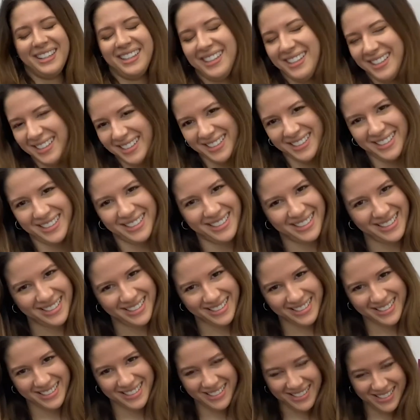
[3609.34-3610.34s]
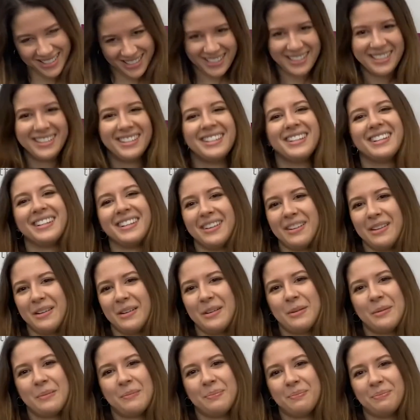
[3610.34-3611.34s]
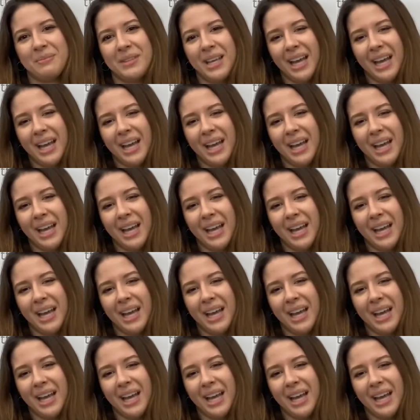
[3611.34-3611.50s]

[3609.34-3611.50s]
Such interesting stories, for sure.